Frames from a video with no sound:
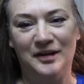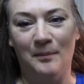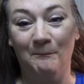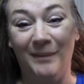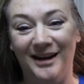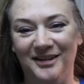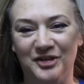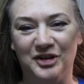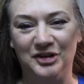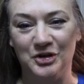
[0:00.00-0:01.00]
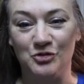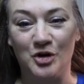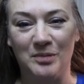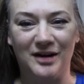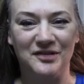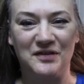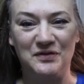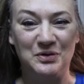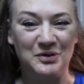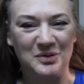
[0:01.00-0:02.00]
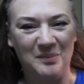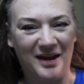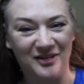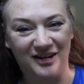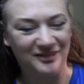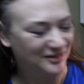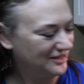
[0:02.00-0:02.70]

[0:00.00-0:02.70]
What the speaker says: Matt is killing robots if you hear the background.